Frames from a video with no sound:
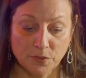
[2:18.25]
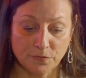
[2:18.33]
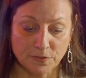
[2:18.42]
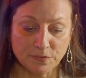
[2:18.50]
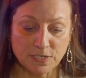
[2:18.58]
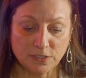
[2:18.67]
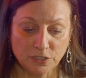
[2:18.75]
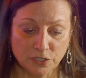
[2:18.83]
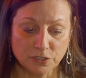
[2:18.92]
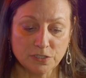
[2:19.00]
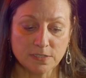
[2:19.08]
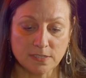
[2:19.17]
the 15
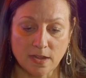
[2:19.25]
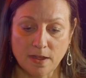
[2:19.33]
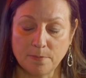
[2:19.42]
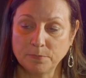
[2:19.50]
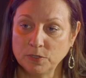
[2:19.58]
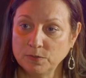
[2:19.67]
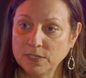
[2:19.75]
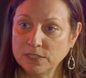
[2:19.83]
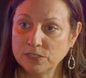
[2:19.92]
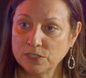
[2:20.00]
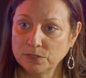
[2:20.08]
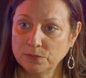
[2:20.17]
years, you need
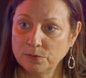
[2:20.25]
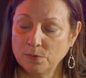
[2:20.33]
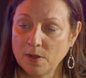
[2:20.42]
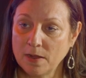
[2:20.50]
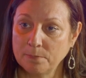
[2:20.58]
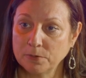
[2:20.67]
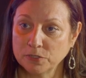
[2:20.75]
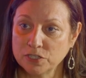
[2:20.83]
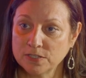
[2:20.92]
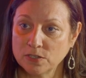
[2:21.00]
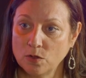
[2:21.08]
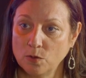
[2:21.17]
to
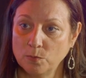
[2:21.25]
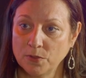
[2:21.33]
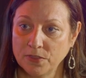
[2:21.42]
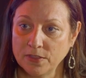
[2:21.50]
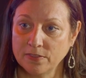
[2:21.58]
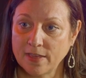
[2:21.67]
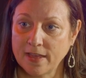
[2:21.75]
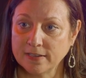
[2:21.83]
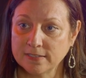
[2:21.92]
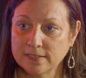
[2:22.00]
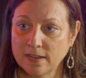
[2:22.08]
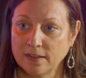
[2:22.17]
purchase a home within
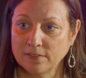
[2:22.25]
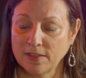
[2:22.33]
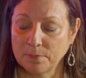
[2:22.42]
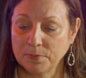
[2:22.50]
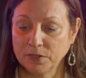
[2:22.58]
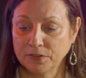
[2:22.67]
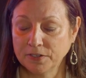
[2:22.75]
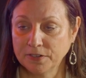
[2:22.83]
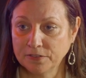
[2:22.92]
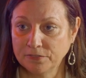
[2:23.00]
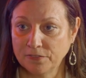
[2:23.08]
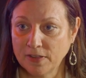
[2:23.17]
that period
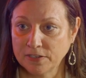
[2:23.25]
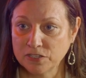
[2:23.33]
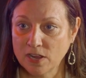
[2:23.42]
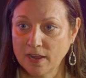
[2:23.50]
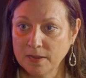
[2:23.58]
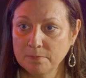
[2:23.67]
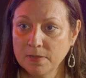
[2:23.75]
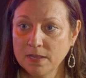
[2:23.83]
of time,